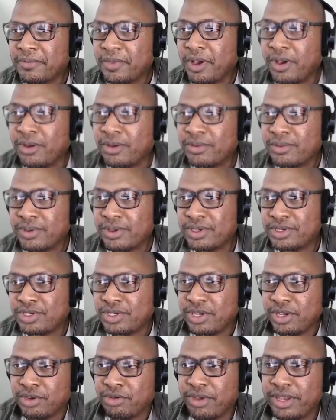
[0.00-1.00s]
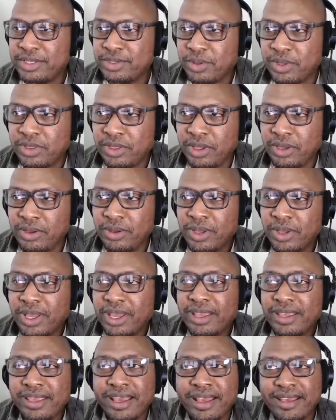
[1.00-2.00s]
Oh, because she agrees with you.
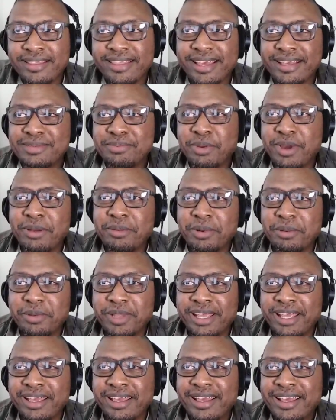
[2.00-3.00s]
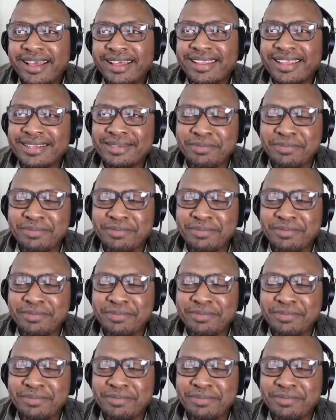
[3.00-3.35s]
Yeah, that's probably yeah.